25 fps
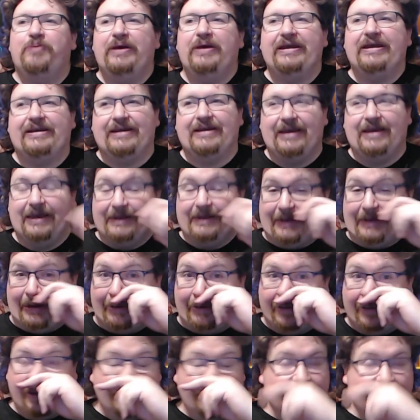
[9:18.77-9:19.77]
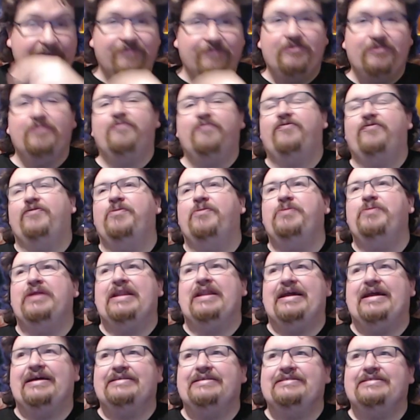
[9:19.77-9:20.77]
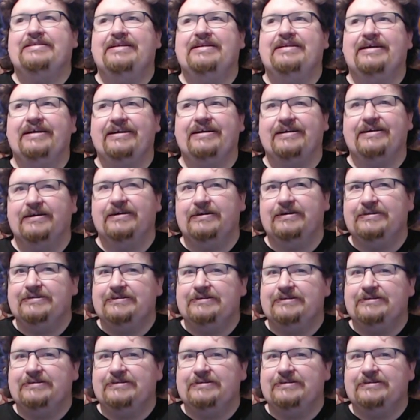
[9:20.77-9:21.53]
you pick, and are any of them from the last like